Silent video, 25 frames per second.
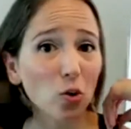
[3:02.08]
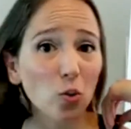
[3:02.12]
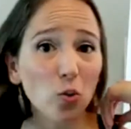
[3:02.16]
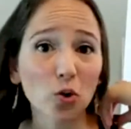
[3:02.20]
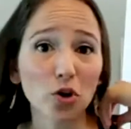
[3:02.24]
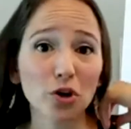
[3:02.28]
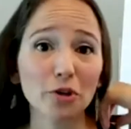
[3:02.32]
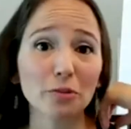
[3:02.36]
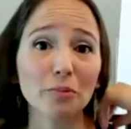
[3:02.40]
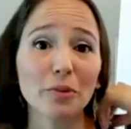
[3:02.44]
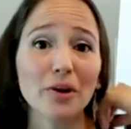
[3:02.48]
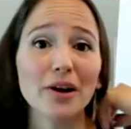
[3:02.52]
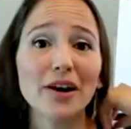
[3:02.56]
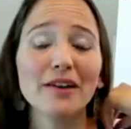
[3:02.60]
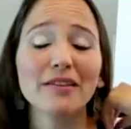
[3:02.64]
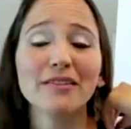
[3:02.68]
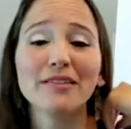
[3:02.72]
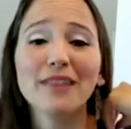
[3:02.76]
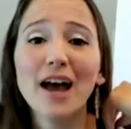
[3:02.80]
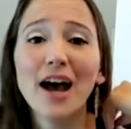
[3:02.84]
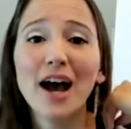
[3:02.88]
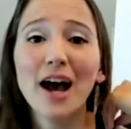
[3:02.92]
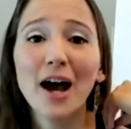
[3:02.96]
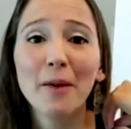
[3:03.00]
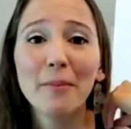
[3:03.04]
WordPress,
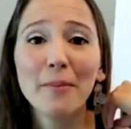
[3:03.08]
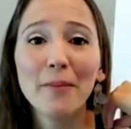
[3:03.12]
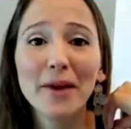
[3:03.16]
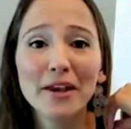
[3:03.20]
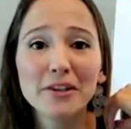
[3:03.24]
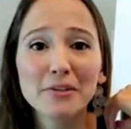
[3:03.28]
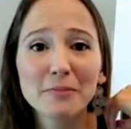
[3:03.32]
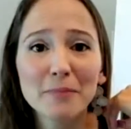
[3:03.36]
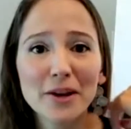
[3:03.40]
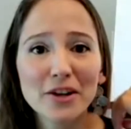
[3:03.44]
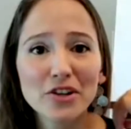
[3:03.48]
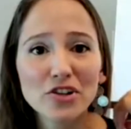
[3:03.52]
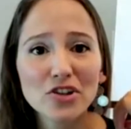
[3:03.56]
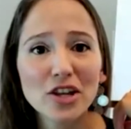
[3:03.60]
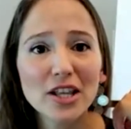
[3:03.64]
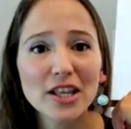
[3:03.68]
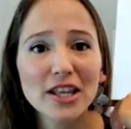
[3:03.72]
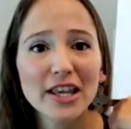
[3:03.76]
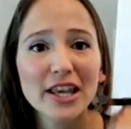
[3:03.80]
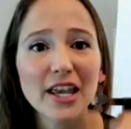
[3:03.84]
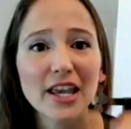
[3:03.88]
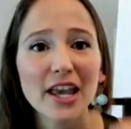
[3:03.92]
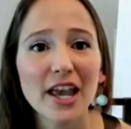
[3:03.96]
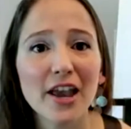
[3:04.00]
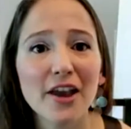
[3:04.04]

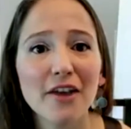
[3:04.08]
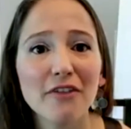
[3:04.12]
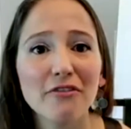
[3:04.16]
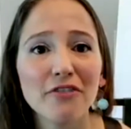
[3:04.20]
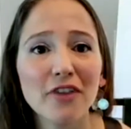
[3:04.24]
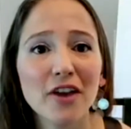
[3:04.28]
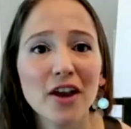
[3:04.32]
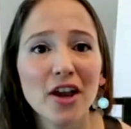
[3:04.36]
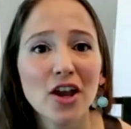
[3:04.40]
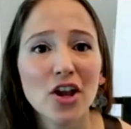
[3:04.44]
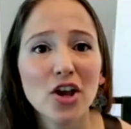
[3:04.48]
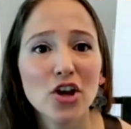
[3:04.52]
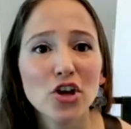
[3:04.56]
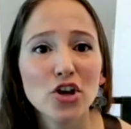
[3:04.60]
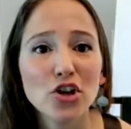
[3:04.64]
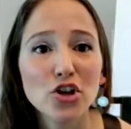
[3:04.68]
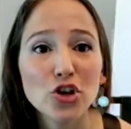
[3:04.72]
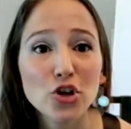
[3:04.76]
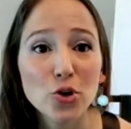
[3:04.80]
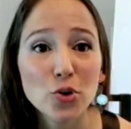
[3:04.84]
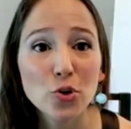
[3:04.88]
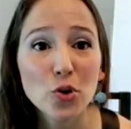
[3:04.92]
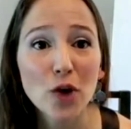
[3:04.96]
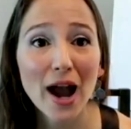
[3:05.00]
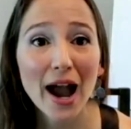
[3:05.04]
especially if
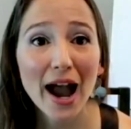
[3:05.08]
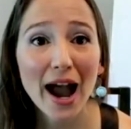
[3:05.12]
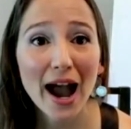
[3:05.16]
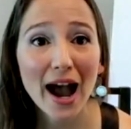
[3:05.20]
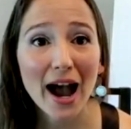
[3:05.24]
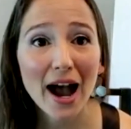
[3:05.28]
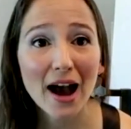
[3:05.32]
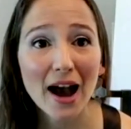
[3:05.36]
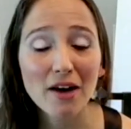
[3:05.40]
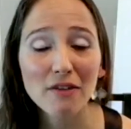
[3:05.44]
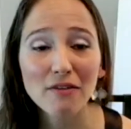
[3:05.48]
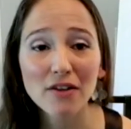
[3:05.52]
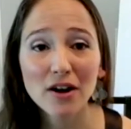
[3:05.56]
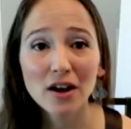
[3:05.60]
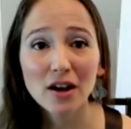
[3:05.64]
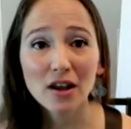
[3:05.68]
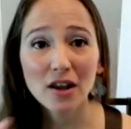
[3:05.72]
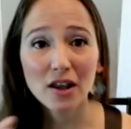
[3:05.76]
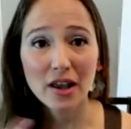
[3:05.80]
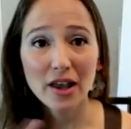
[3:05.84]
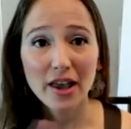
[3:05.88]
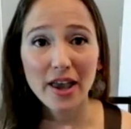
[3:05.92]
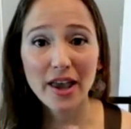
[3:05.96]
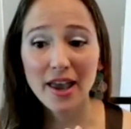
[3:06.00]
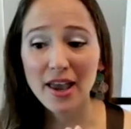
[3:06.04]
you have
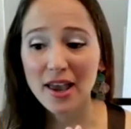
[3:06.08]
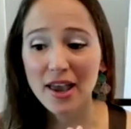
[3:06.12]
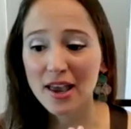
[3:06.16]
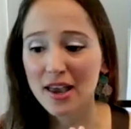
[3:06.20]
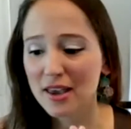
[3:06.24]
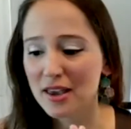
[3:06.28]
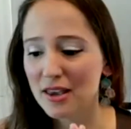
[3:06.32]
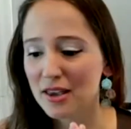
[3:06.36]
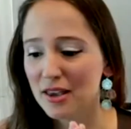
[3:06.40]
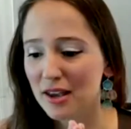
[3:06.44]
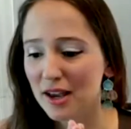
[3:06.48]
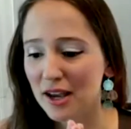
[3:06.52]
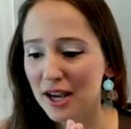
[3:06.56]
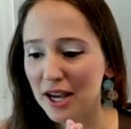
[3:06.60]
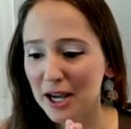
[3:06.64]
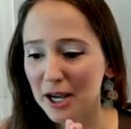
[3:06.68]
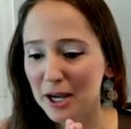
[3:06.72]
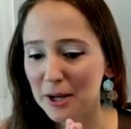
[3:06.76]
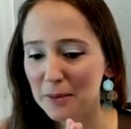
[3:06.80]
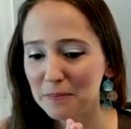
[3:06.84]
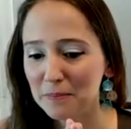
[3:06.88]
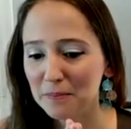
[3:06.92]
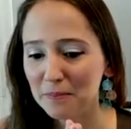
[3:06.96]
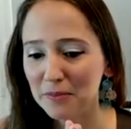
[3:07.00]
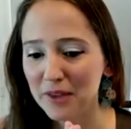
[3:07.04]
a
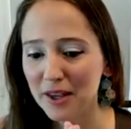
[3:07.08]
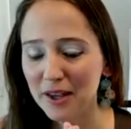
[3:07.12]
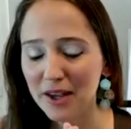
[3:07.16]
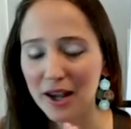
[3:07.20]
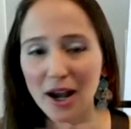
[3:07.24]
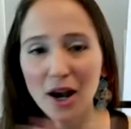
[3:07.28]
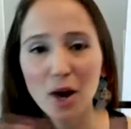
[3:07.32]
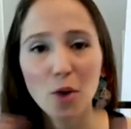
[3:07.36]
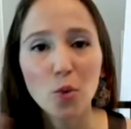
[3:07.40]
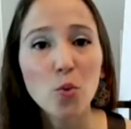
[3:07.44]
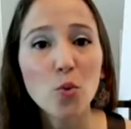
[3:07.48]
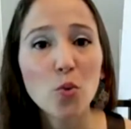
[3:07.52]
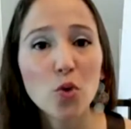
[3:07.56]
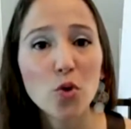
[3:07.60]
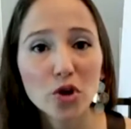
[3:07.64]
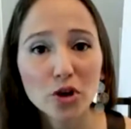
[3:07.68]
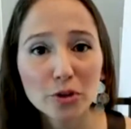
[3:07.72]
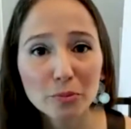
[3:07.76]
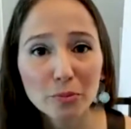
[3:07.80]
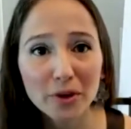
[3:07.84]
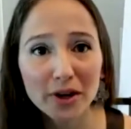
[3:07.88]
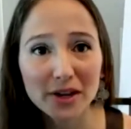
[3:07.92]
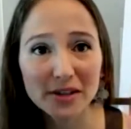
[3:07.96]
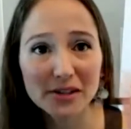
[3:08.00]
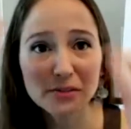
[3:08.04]

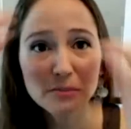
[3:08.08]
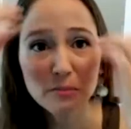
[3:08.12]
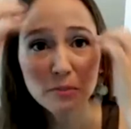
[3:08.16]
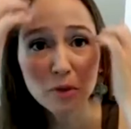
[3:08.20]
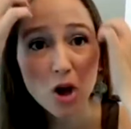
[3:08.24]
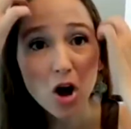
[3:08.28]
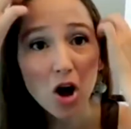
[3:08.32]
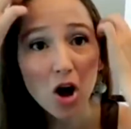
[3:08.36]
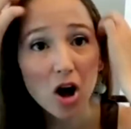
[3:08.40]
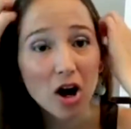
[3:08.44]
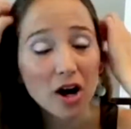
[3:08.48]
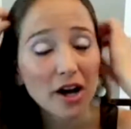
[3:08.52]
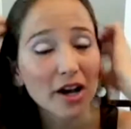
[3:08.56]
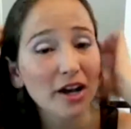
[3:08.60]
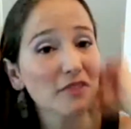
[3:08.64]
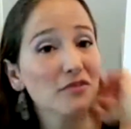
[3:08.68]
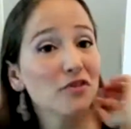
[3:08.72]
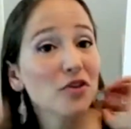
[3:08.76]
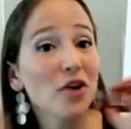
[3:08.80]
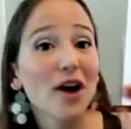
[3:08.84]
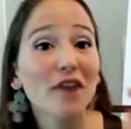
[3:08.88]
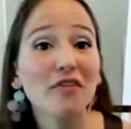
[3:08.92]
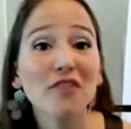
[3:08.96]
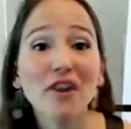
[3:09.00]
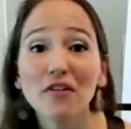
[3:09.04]
WordPress blog. If
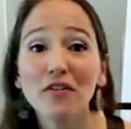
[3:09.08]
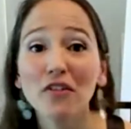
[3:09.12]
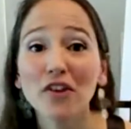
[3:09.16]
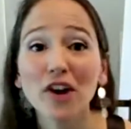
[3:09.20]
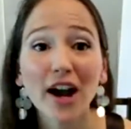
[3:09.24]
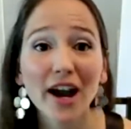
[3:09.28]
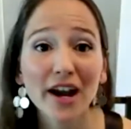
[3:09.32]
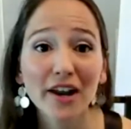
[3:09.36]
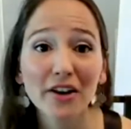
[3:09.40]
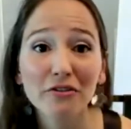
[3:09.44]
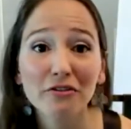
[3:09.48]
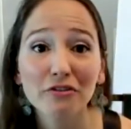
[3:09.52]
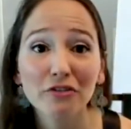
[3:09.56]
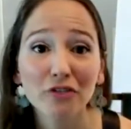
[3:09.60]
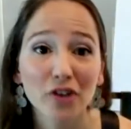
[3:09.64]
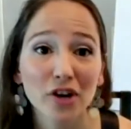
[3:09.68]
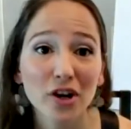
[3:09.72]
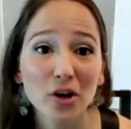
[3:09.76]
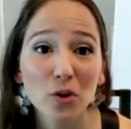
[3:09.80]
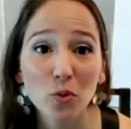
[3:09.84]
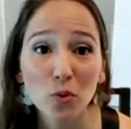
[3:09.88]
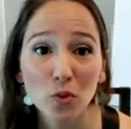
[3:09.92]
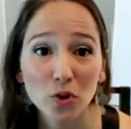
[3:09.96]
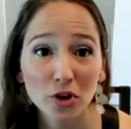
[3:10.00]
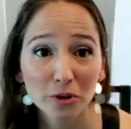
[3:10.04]
you have ever had a
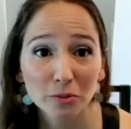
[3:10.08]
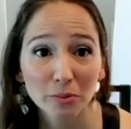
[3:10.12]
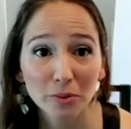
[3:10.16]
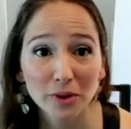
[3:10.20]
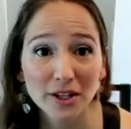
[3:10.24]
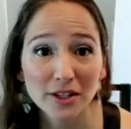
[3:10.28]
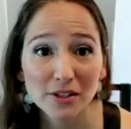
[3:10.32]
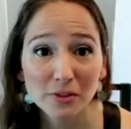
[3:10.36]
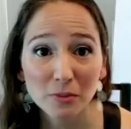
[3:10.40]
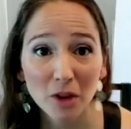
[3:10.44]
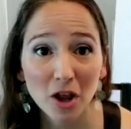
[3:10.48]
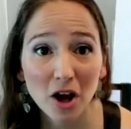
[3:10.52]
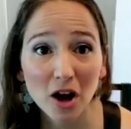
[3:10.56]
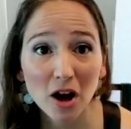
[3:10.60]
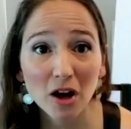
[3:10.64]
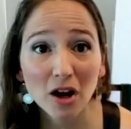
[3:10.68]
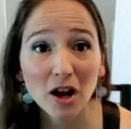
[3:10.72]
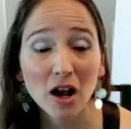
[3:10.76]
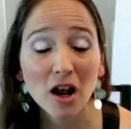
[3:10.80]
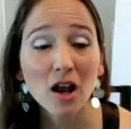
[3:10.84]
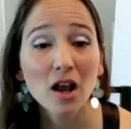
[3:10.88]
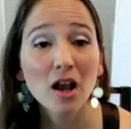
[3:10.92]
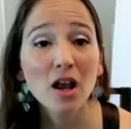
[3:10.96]
free WordPress blog,